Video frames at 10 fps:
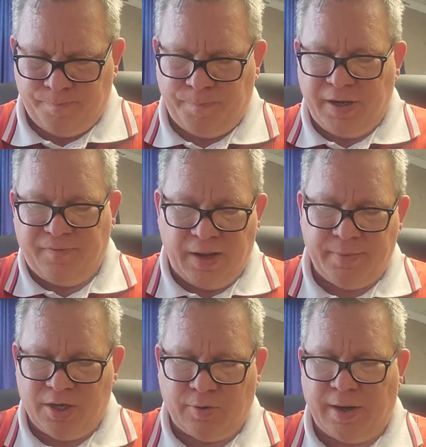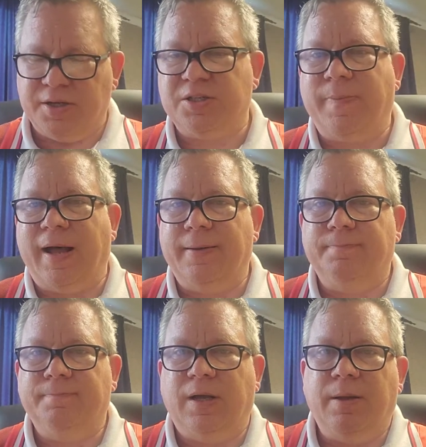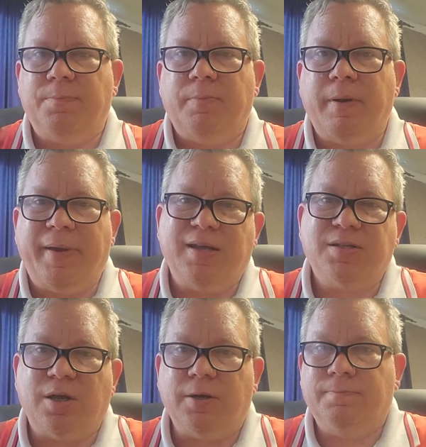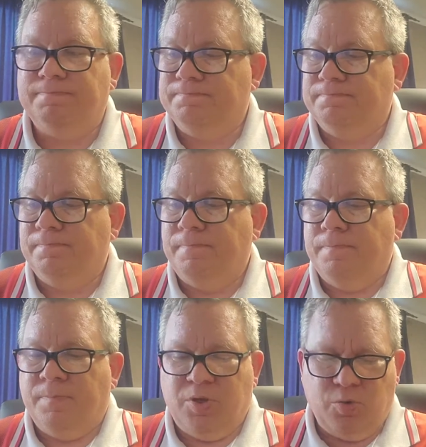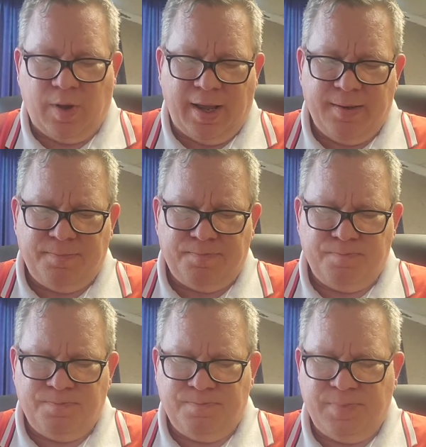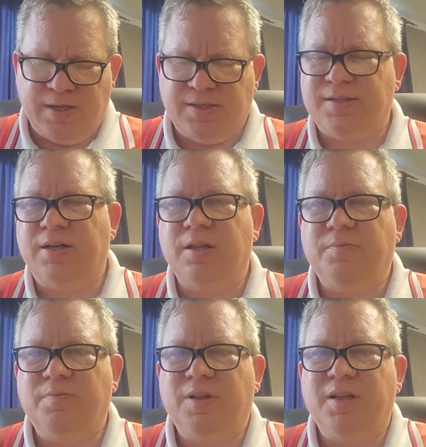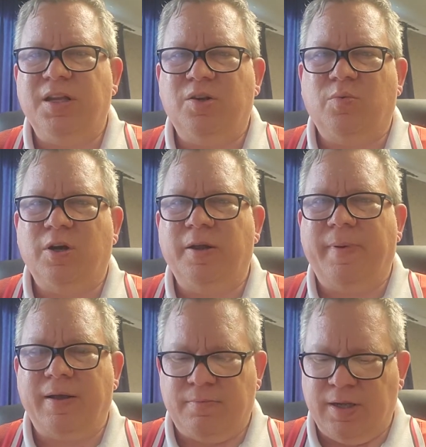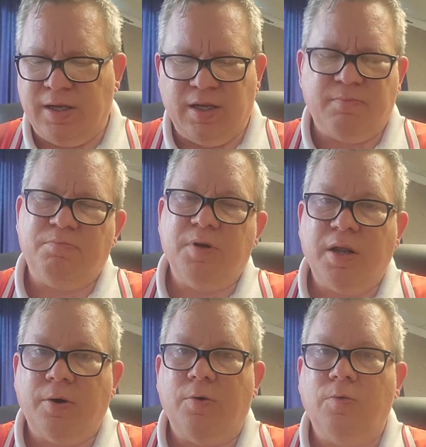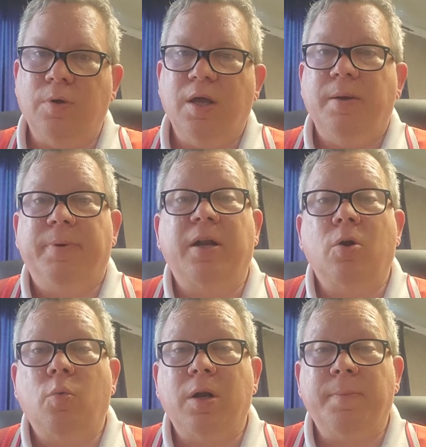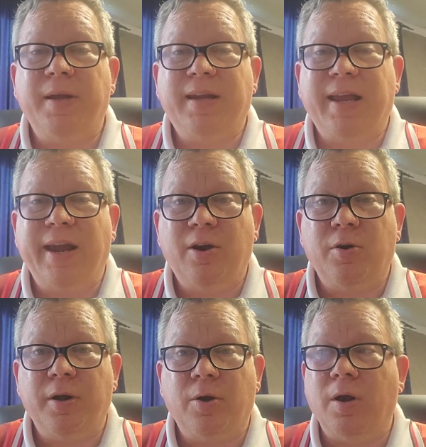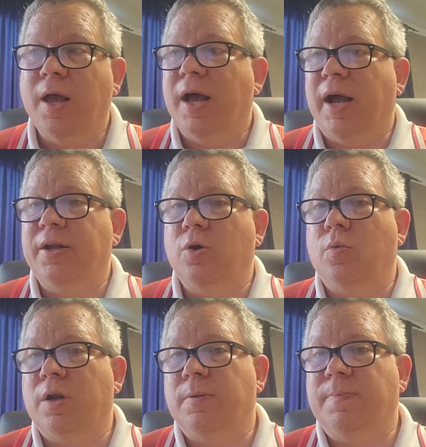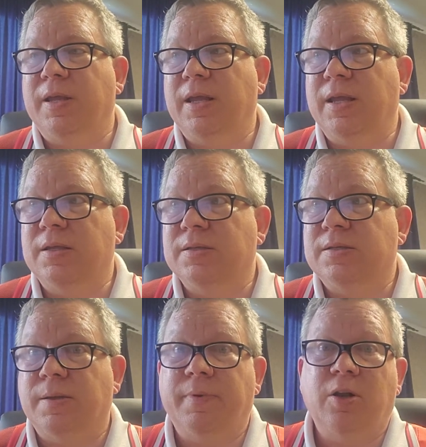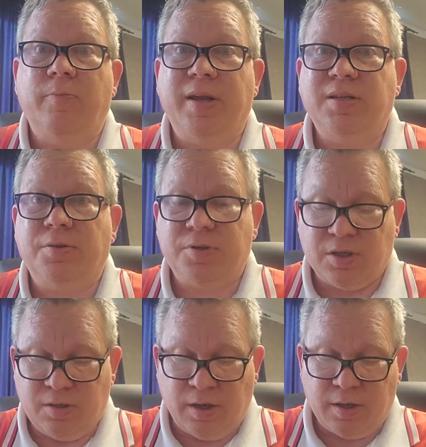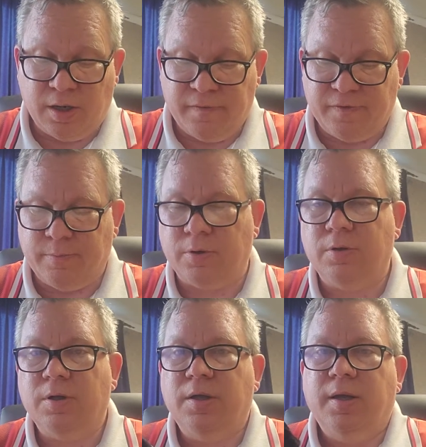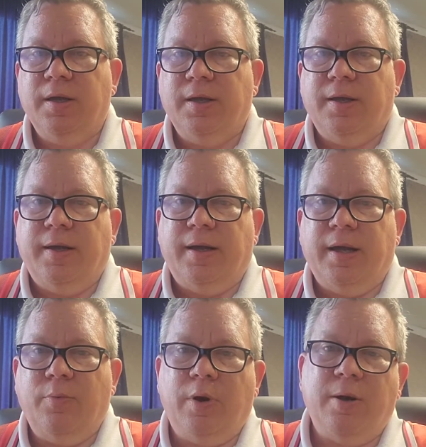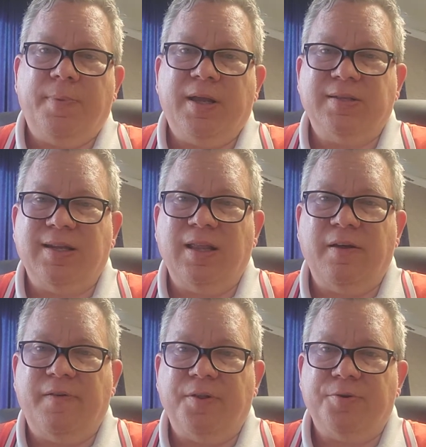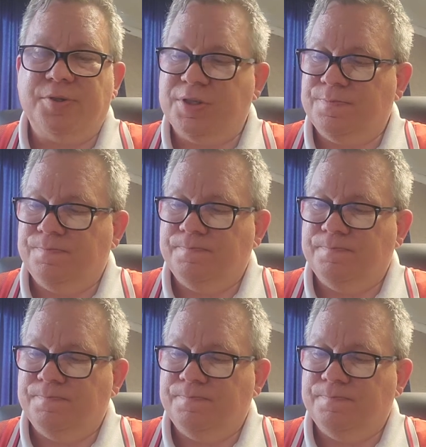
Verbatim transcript: But if I'm in a crowded spot, I'll put my mask on. Do I necessarily really need to worry about getting it? No, but I don't want to be a carrier. I don't want to be somebody who makes others uncomfortable. I wear it because I love others.